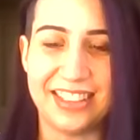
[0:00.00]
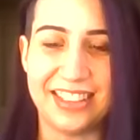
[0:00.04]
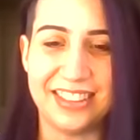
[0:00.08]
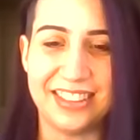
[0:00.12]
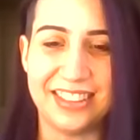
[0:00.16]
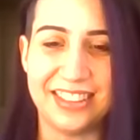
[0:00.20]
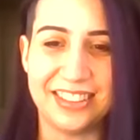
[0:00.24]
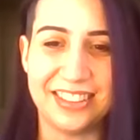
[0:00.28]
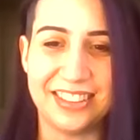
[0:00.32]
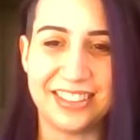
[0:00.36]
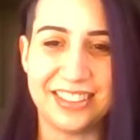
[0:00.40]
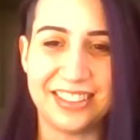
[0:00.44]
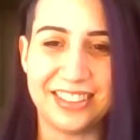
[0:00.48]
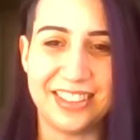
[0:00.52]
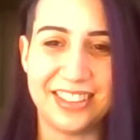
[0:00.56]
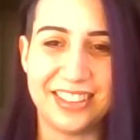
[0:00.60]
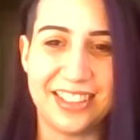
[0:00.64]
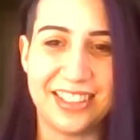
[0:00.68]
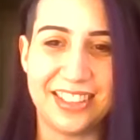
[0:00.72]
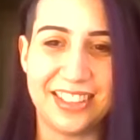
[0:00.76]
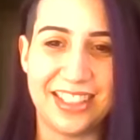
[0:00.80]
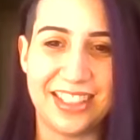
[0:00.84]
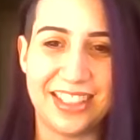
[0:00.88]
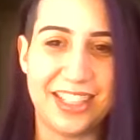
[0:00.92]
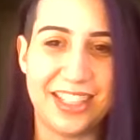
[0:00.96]
is
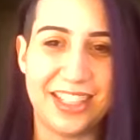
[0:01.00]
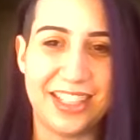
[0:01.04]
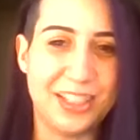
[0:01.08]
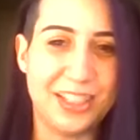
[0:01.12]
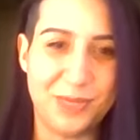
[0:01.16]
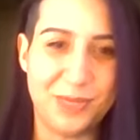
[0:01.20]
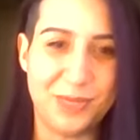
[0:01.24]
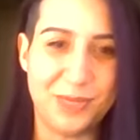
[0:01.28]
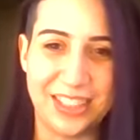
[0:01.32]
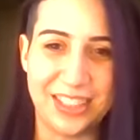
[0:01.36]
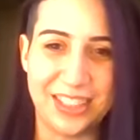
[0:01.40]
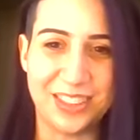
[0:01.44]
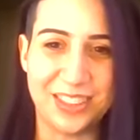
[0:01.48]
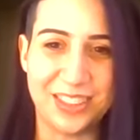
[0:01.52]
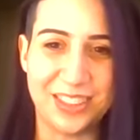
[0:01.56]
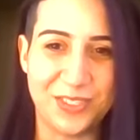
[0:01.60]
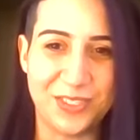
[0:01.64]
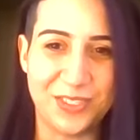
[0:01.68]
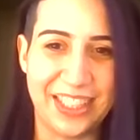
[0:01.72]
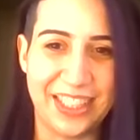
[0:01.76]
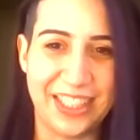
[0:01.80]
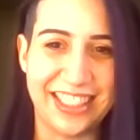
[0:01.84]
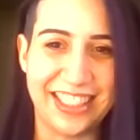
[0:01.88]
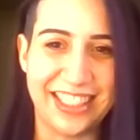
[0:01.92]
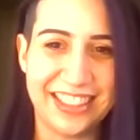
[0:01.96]
an amazing
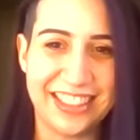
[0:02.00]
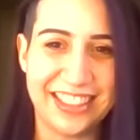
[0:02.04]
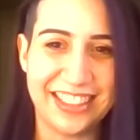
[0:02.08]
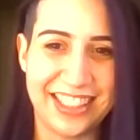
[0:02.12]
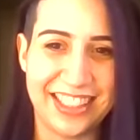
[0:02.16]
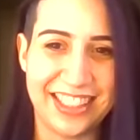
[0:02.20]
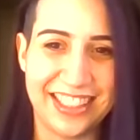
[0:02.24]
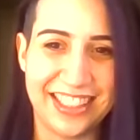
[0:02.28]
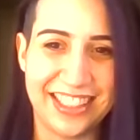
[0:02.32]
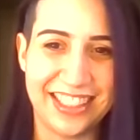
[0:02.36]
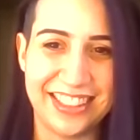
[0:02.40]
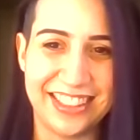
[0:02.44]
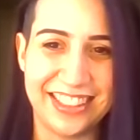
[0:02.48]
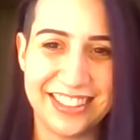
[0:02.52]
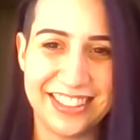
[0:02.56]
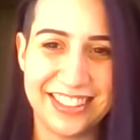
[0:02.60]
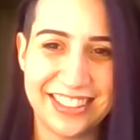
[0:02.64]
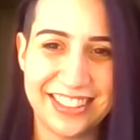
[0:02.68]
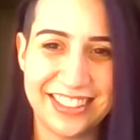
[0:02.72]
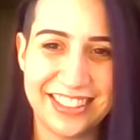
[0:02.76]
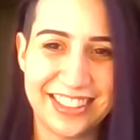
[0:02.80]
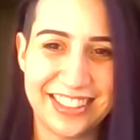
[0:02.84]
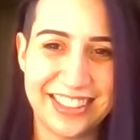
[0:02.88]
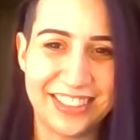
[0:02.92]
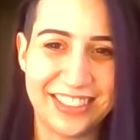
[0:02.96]
way
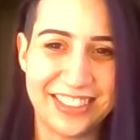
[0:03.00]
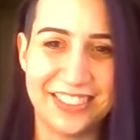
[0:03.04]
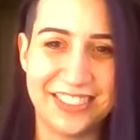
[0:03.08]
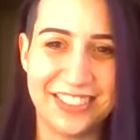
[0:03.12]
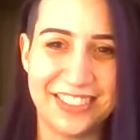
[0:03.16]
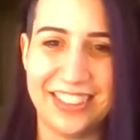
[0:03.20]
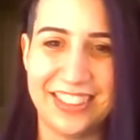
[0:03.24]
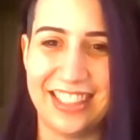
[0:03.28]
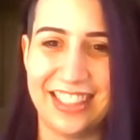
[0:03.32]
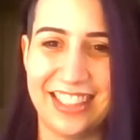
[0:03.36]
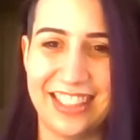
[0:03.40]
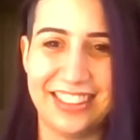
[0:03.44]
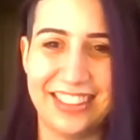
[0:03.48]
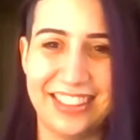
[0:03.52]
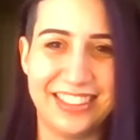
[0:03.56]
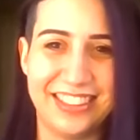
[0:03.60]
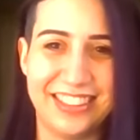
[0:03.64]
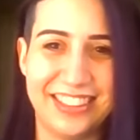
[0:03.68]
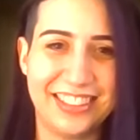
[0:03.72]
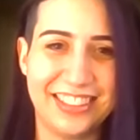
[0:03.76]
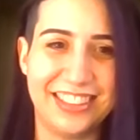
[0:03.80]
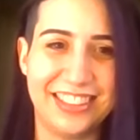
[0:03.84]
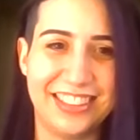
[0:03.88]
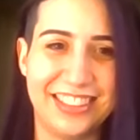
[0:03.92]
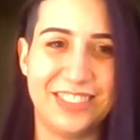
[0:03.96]
to end
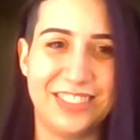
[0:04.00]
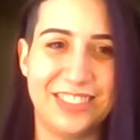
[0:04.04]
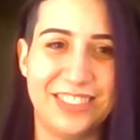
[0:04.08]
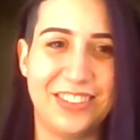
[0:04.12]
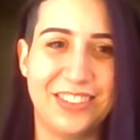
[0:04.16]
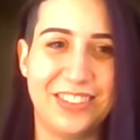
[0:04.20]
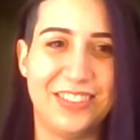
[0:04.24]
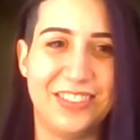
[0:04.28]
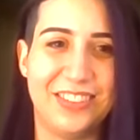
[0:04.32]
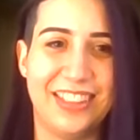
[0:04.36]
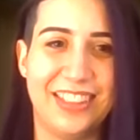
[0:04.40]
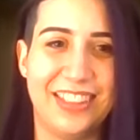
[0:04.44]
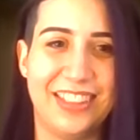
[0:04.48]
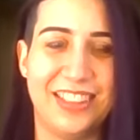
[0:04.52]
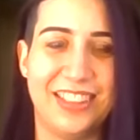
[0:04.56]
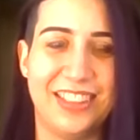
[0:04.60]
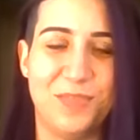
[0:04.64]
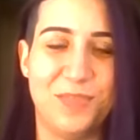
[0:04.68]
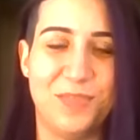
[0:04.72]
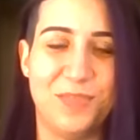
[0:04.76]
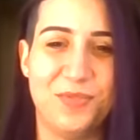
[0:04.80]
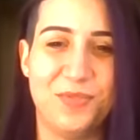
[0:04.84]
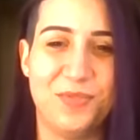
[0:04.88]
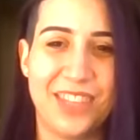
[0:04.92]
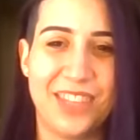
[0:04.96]
this interview. And